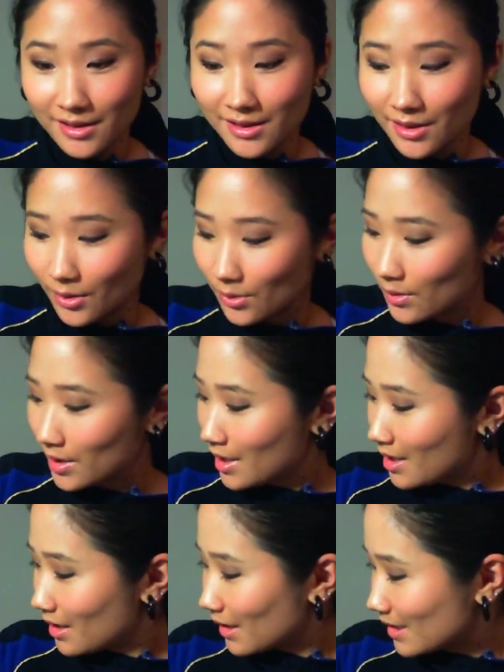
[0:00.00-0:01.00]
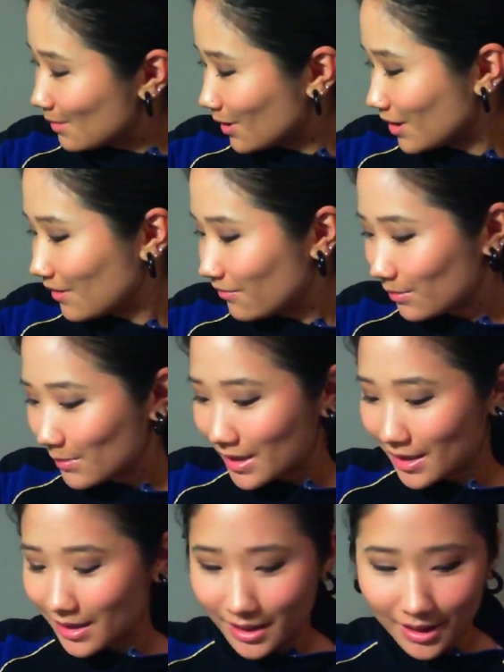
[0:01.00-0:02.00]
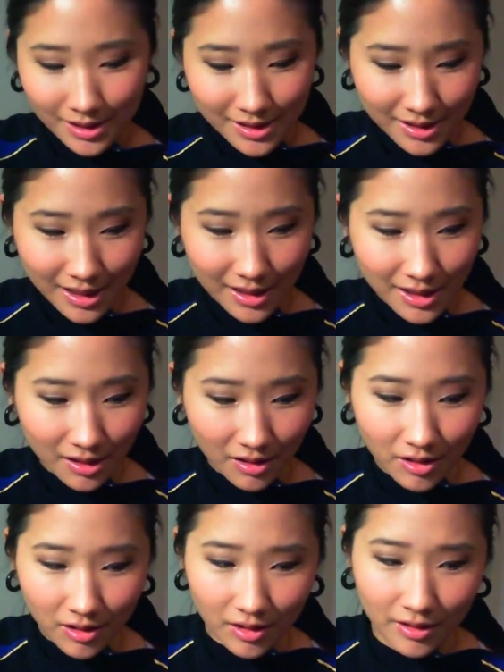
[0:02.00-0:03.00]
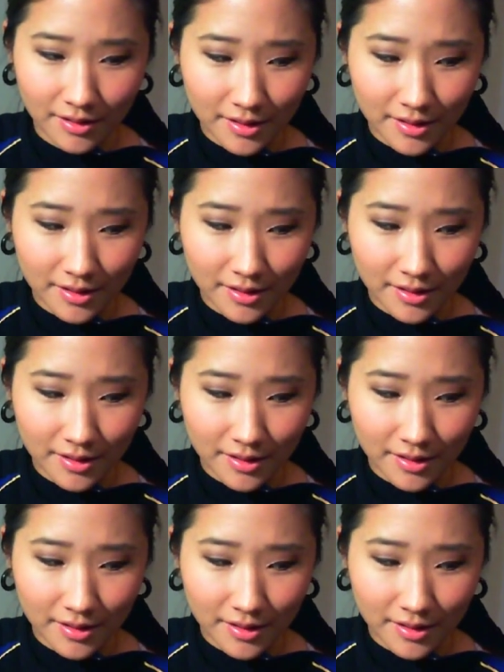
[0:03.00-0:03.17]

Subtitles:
So that's about it for my skincare haul.